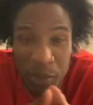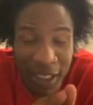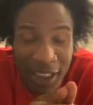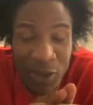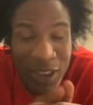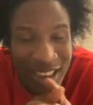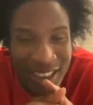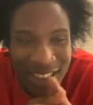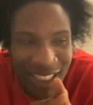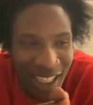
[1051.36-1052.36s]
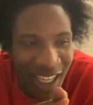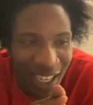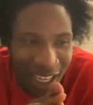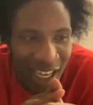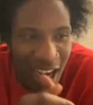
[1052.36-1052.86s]
Pickens
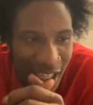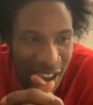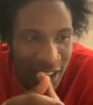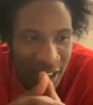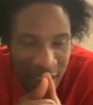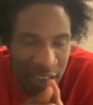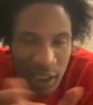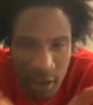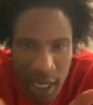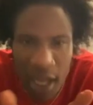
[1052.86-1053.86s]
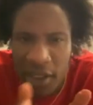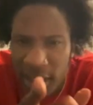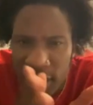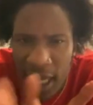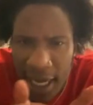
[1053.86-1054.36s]
in college and still now
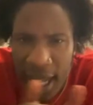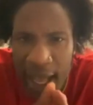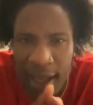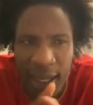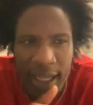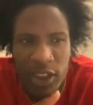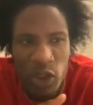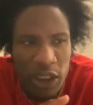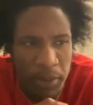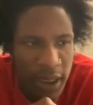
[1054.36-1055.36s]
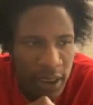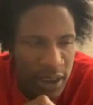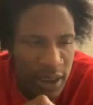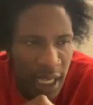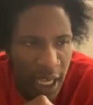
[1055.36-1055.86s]
he's that guy. Like George Pickens
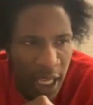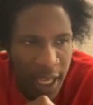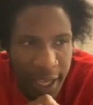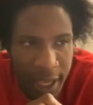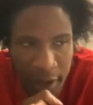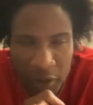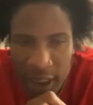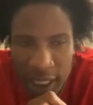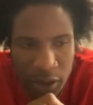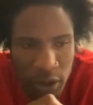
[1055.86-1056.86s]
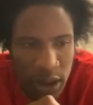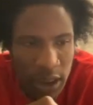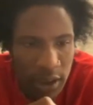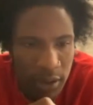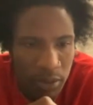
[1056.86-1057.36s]
is like every time you
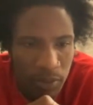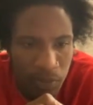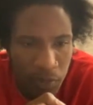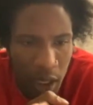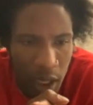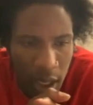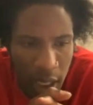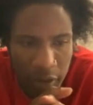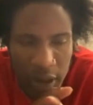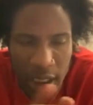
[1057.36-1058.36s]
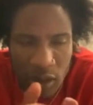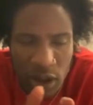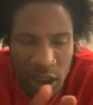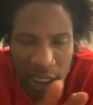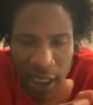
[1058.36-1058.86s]
see him, every time you
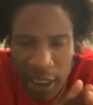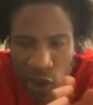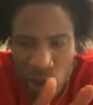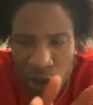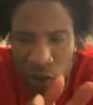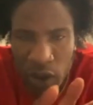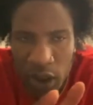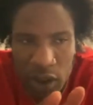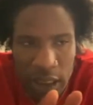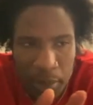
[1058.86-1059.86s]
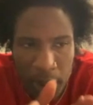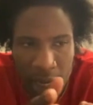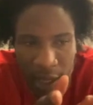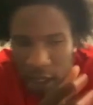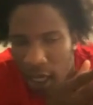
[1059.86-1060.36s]
see he doing drills in
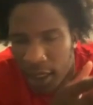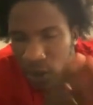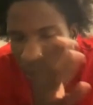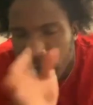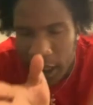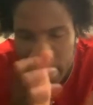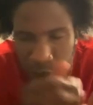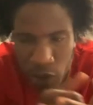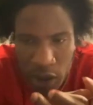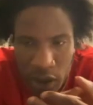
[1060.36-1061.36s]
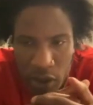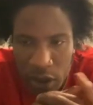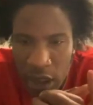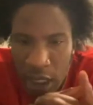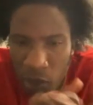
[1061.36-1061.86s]
college when he did
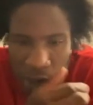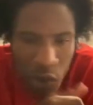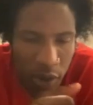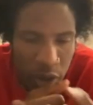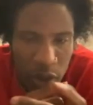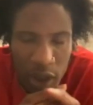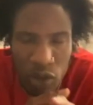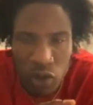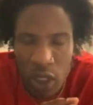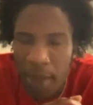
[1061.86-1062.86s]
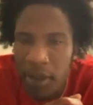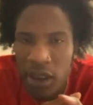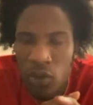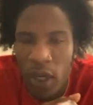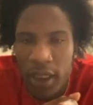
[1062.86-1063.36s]
drills, we doing drills, you stop and
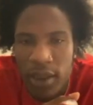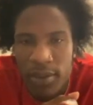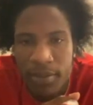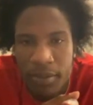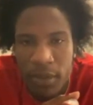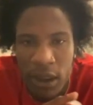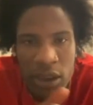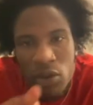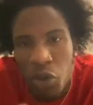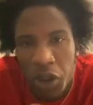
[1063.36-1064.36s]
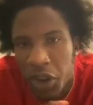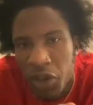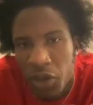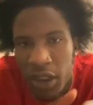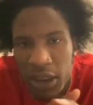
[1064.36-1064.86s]
just watch him and just do his
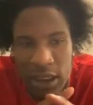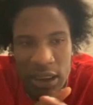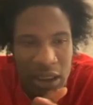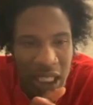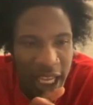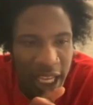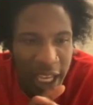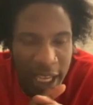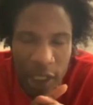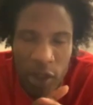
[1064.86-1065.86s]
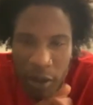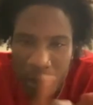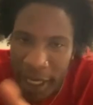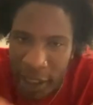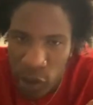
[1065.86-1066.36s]
drills because it's like he gonna
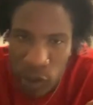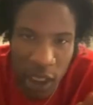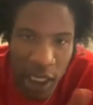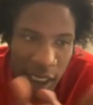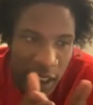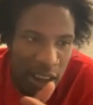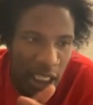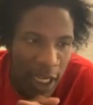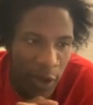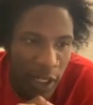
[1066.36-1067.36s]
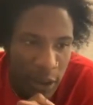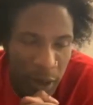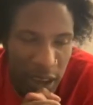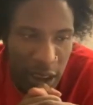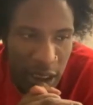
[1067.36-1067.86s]
amaze you. It's like
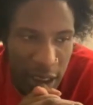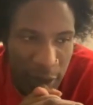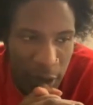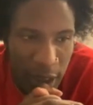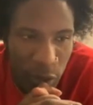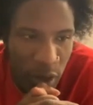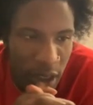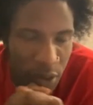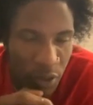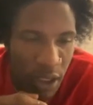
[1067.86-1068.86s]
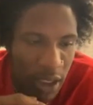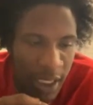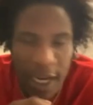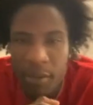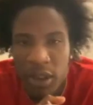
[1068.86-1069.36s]
especially when the
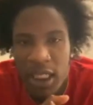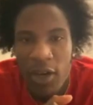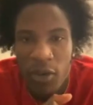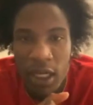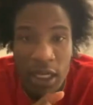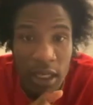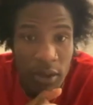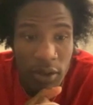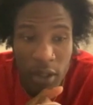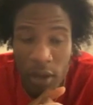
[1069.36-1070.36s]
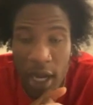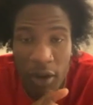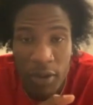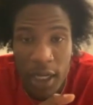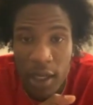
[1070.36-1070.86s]
camera's out, when the crowd
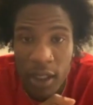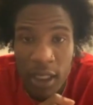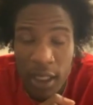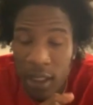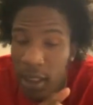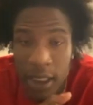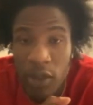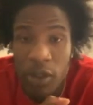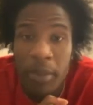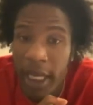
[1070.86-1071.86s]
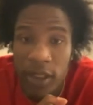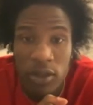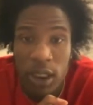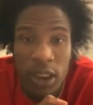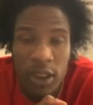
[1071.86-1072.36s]
around, he gonna amaze
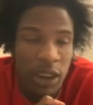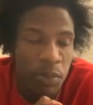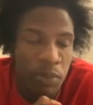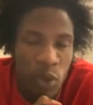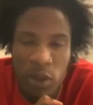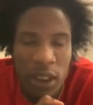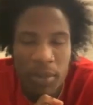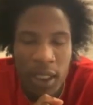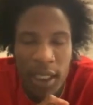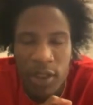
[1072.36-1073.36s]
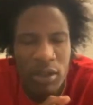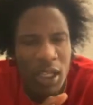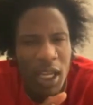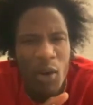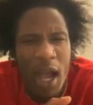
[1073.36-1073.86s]
you. He gonna just do something that you
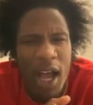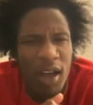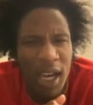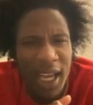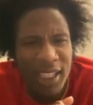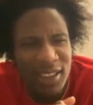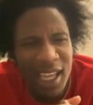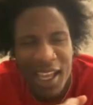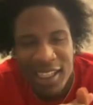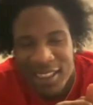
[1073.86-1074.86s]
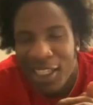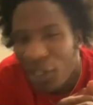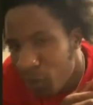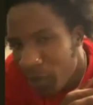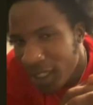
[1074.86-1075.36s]
like, wow, like is he
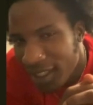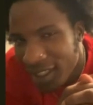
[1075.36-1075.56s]
human?